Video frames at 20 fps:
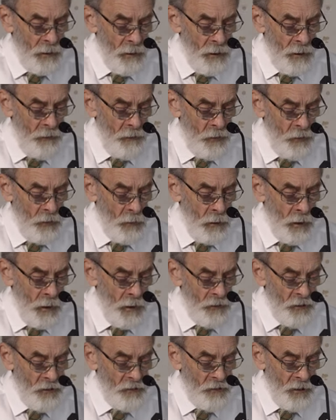If you
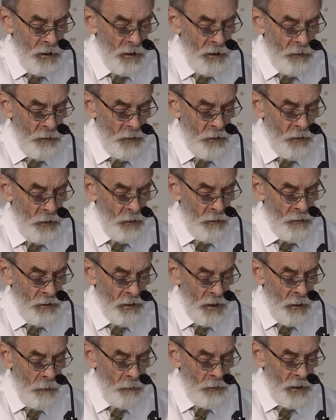are the Son of God,
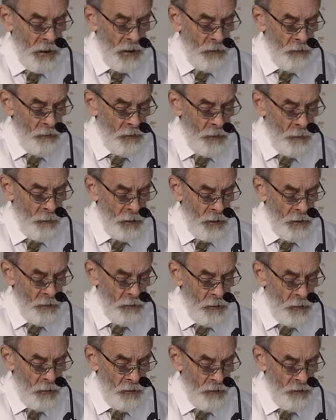come down from the
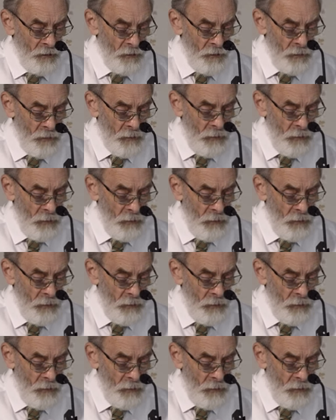cross.